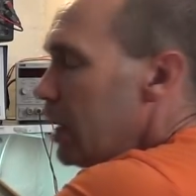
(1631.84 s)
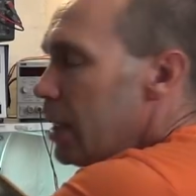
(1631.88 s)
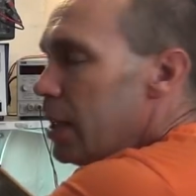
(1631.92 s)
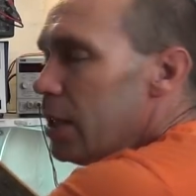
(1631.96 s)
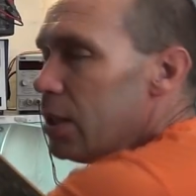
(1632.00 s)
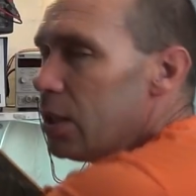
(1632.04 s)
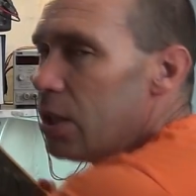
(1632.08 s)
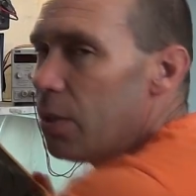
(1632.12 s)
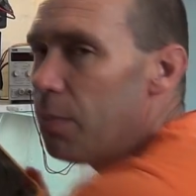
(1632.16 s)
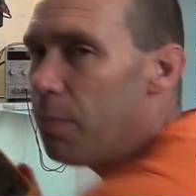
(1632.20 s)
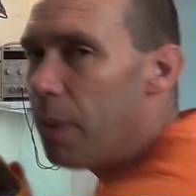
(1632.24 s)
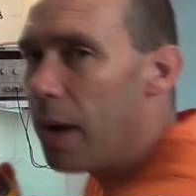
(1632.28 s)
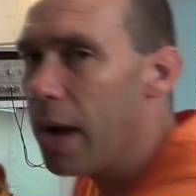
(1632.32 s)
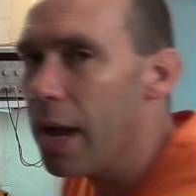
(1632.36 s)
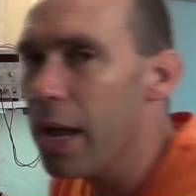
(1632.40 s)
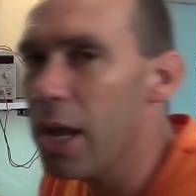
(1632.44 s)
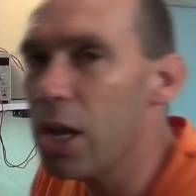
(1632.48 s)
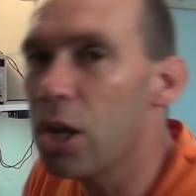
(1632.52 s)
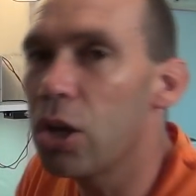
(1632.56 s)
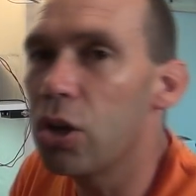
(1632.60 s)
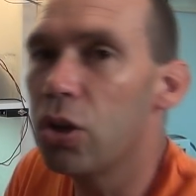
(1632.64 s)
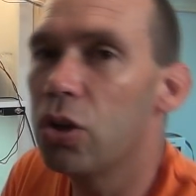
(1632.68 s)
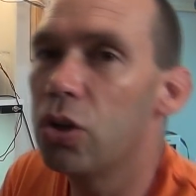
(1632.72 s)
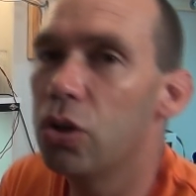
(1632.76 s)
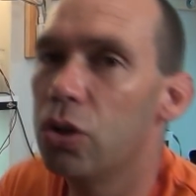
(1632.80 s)
is to buy
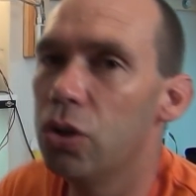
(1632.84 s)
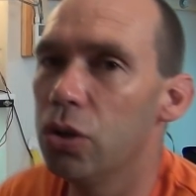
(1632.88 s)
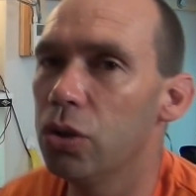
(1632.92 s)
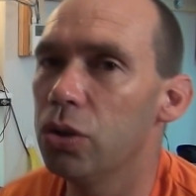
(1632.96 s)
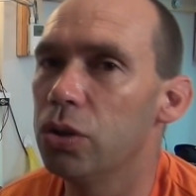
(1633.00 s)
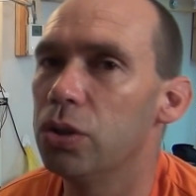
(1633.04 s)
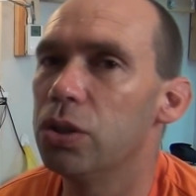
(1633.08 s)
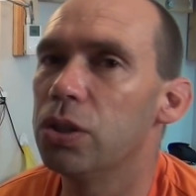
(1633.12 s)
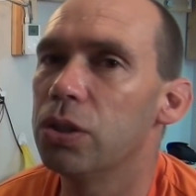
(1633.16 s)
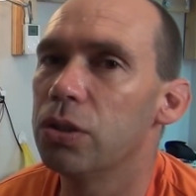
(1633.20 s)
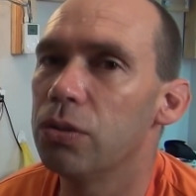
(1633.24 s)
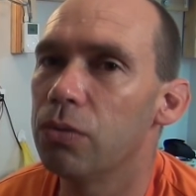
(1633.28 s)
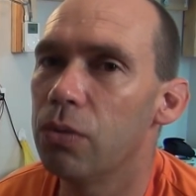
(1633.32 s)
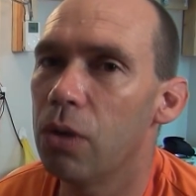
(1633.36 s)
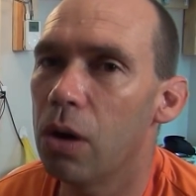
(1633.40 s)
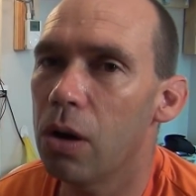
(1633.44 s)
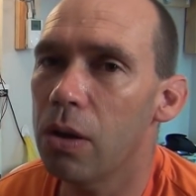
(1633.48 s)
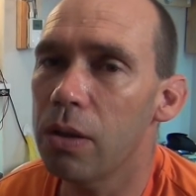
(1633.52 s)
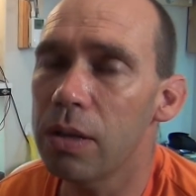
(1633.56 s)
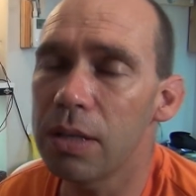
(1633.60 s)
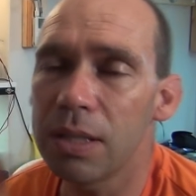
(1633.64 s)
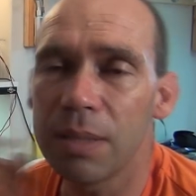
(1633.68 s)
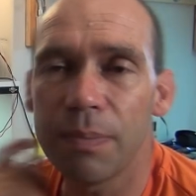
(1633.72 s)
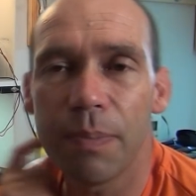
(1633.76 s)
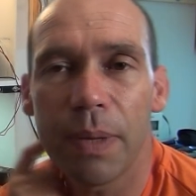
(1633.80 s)
a good.
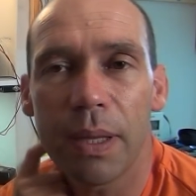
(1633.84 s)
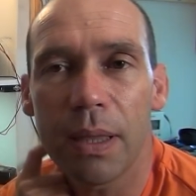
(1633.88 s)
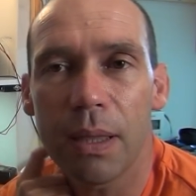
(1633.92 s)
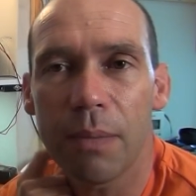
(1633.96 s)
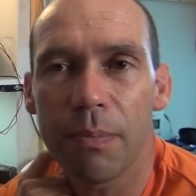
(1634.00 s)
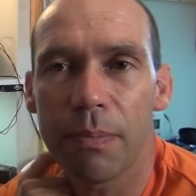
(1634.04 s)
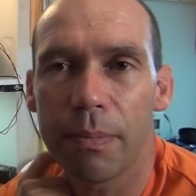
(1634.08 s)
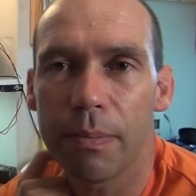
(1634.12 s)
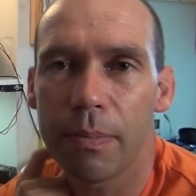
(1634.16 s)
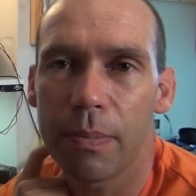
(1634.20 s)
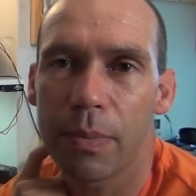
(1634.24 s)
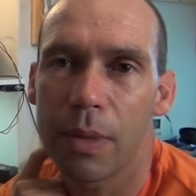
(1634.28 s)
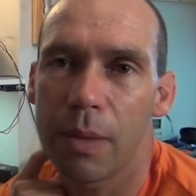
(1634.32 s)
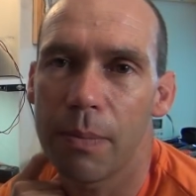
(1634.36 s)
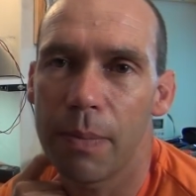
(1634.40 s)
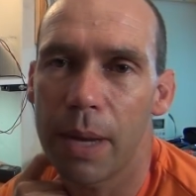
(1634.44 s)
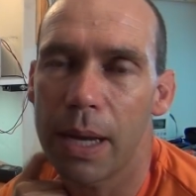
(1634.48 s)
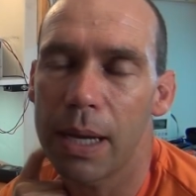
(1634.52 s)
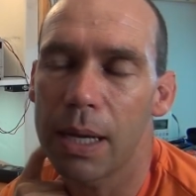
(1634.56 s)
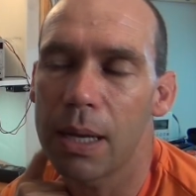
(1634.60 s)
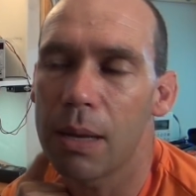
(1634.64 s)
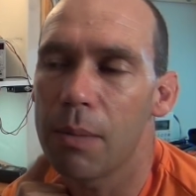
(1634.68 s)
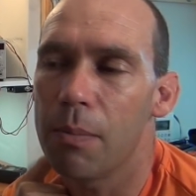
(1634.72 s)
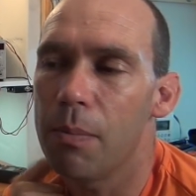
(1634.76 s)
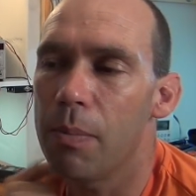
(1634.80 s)
Rather spend the, the
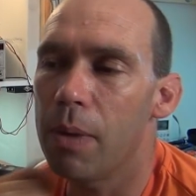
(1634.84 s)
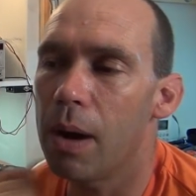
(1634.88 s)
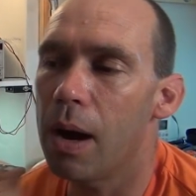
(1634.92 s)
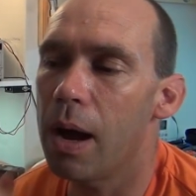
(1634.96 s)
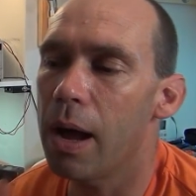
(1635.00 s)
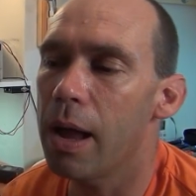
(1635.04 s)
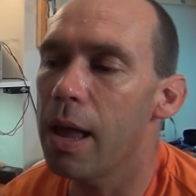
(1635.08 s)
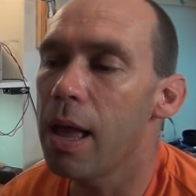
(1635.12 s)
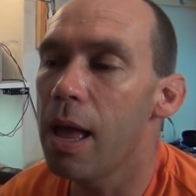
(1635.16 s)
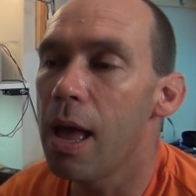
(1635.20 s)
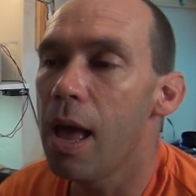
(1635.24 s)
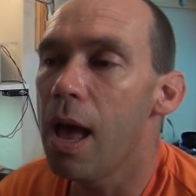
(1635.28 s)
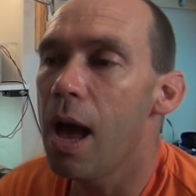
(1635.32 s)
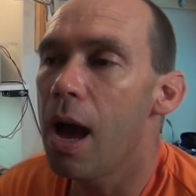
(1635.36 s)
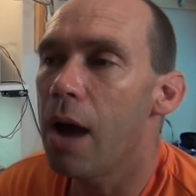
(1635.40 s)
money and buy.